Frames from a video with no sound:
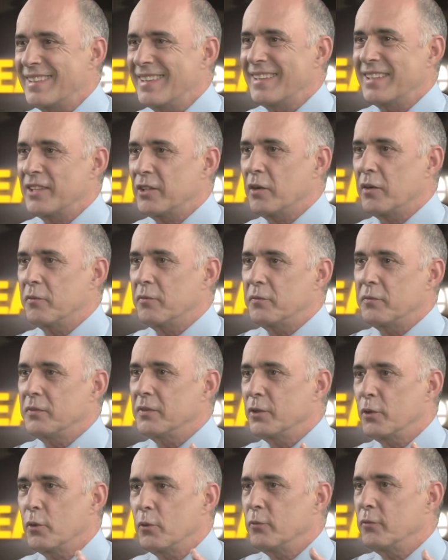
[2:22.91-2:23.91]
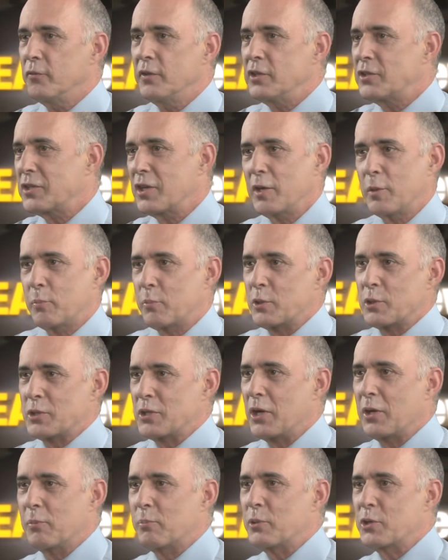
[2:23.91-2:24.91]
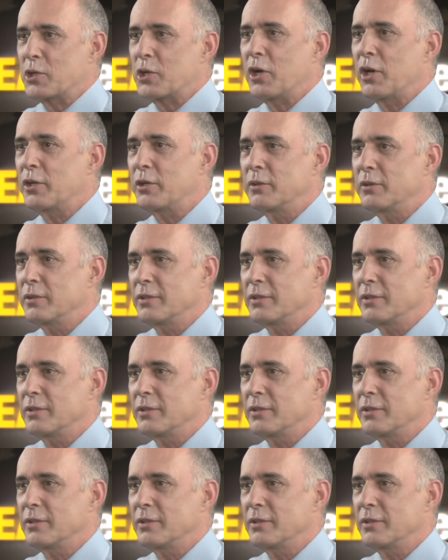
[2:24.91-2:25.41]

you know, Vijay Prashad, Prashad,